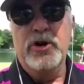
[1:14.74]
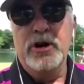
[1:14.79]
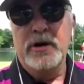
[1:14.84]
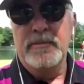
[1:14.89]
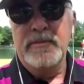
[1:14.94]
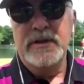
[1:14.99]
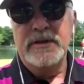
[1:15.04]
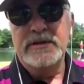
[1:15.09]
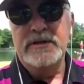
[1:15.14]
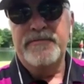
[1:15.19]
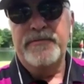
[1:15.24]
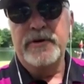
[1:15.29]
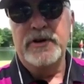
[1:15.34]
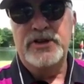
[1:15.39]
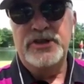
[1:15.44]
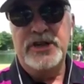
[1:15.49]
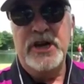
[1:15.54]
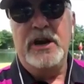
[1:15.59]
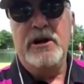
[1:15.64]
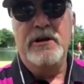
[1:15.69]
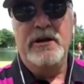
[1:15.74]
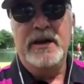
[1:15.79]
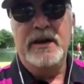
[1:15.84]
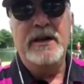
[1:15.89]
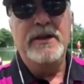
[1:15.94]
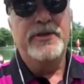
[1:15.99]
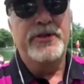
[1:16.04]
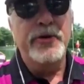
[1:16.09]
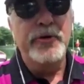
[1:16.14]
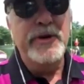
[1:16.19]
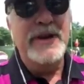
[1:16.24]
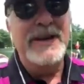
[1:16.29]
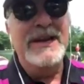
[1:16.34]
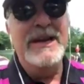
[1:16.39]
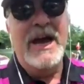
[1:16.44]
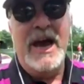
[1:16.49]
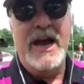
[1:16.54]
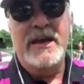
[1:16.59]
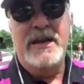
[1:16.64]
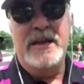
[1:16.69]
tournaments for charity.
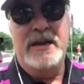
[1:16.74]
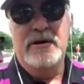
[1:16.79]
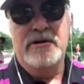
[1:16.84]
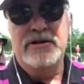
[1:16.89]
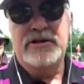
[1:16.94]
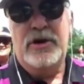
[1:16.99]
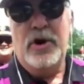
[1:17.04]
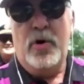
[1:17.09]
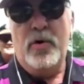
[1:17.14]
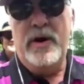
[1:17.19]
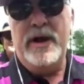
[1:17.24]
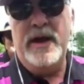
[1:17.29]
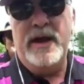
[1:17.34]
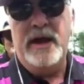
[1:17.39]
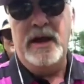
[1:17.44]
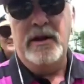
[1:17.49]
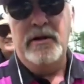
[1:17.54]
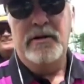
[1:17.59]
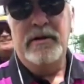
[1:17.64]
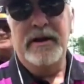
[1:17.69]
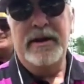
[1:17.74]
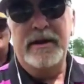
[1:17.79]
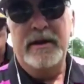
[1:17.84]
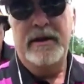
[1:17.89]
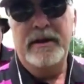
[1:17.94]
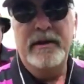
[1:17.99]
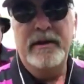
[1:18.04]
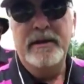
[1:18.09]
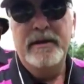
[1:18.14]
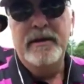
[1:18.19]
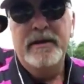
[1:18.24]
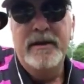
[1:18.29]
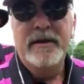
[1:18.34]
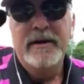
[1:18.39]
39 years going here in.